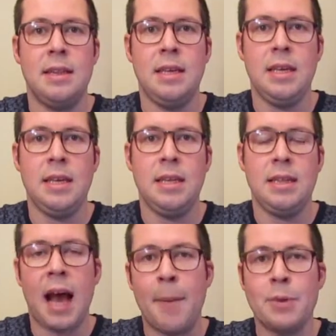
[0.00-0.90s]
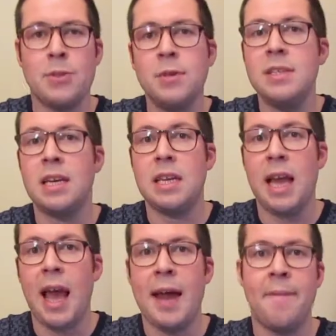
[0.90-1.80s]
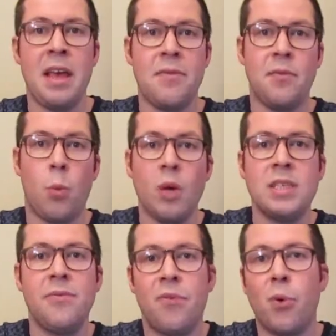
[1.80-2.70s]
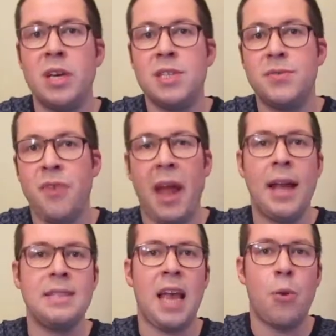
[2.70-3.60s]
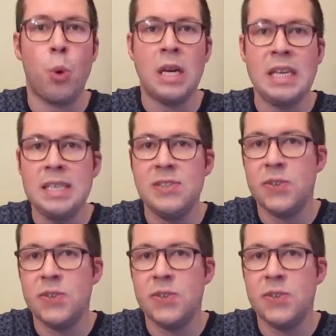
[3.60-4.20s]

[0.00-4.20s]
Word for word: the the opportunities that he had if it wasn't for his fans and what he's